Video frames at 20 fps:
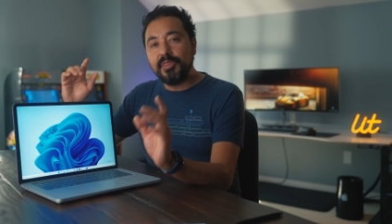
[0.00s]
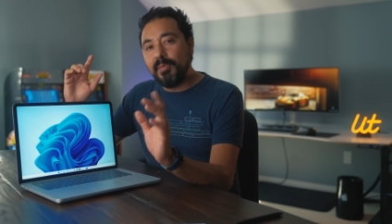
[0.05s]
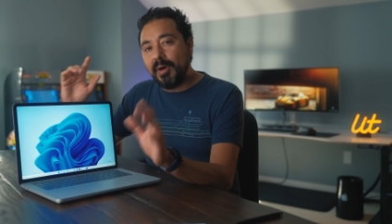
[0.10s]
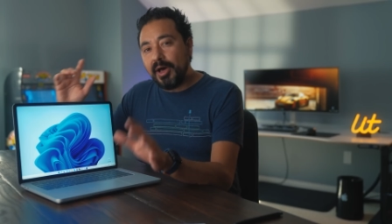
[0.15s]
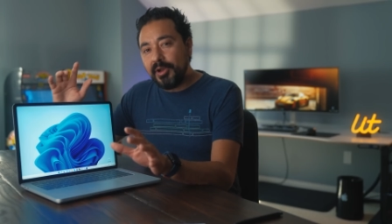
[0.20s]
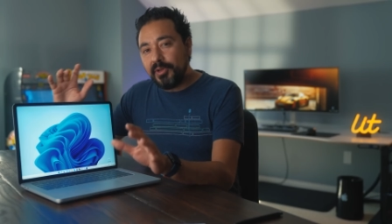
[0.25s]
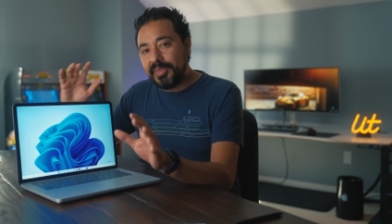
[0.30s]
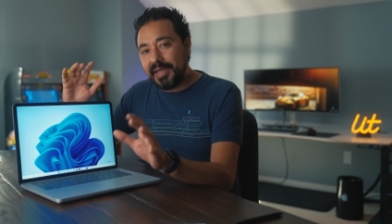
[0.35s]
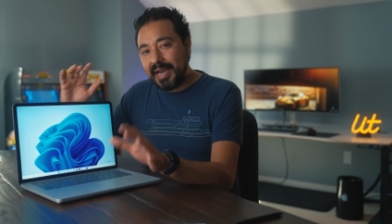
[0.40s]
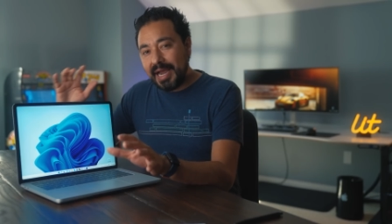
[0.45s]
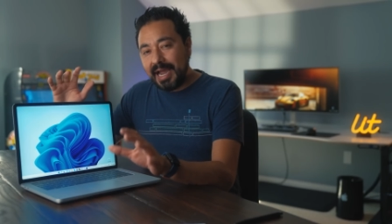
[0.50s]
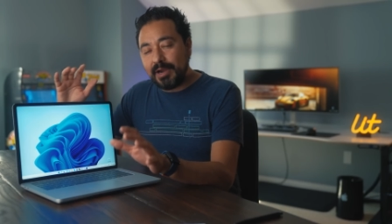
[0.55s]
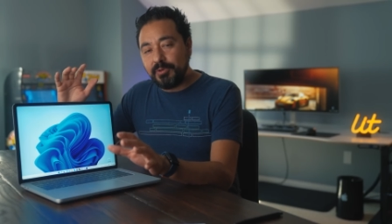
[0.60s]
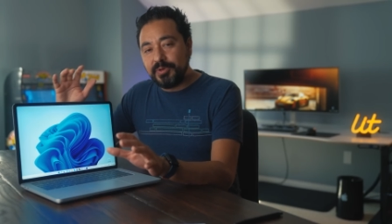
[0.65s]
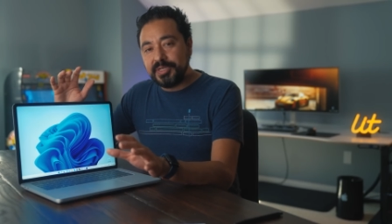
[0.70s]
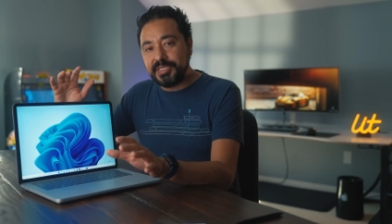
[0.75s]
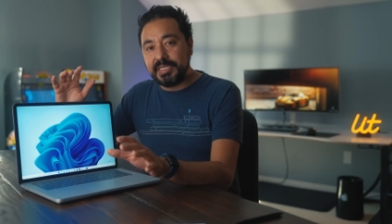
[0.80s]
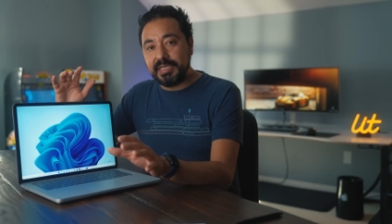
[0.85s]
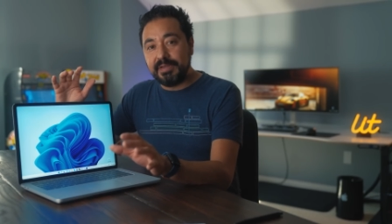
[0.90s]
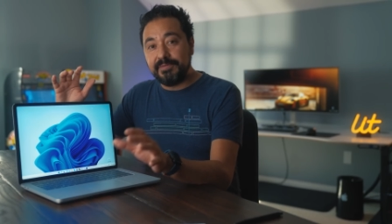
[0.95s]
the model that I
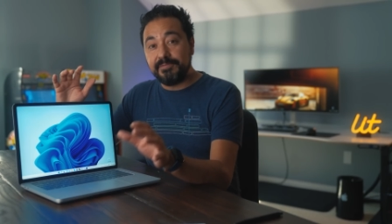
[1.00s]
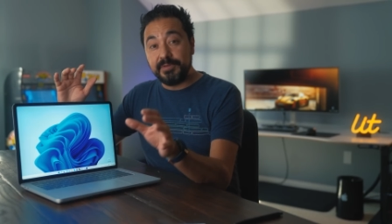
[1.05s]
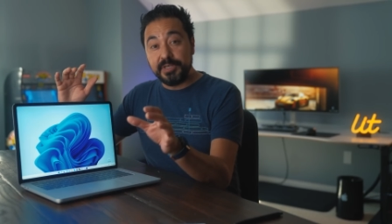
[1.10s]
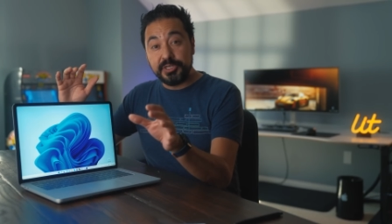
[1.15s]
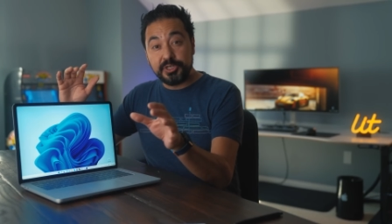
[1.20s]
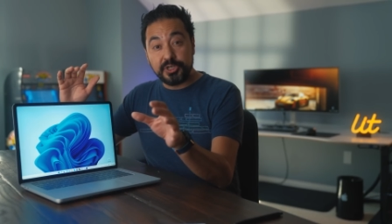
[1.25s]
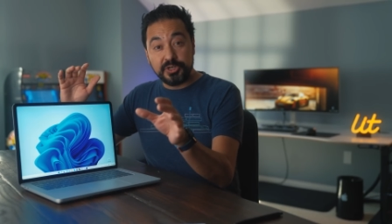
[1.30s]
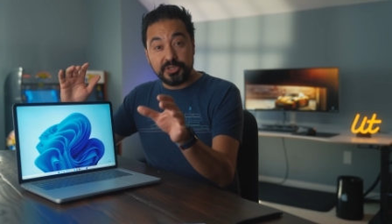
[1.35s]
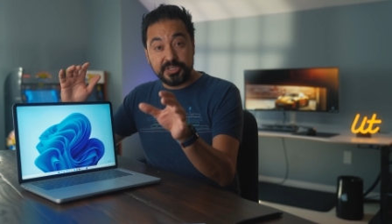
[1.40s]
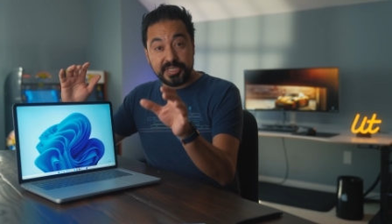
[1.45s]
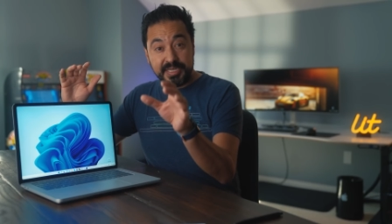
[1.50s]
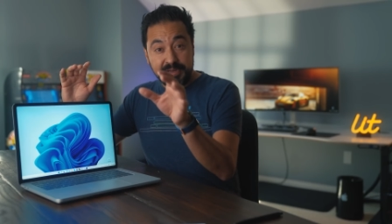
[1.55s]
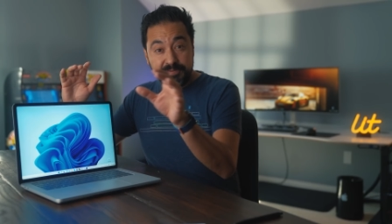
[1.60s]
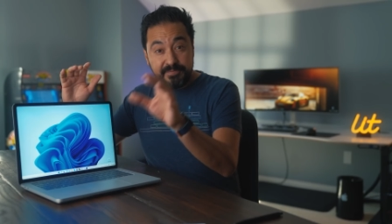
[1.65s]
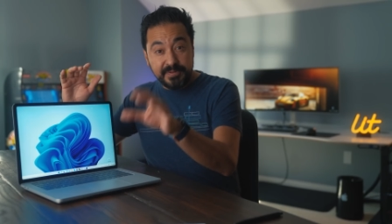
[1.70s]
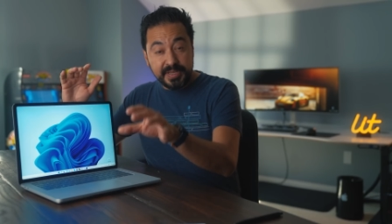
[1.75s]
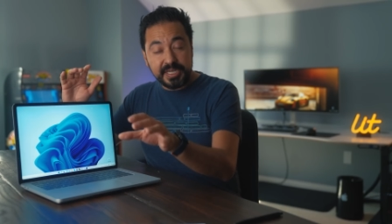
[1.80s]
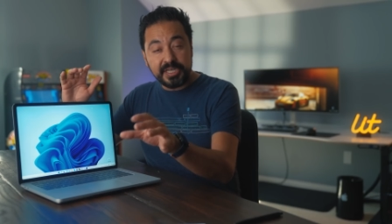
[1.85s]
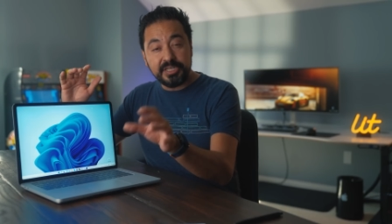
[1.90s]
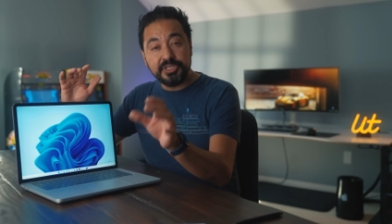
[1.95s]
received features an
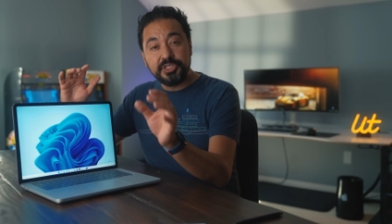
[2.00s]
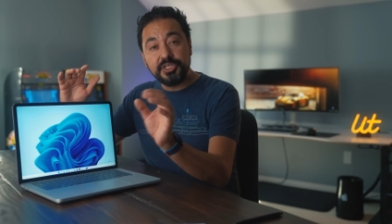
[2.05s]
NVIDIA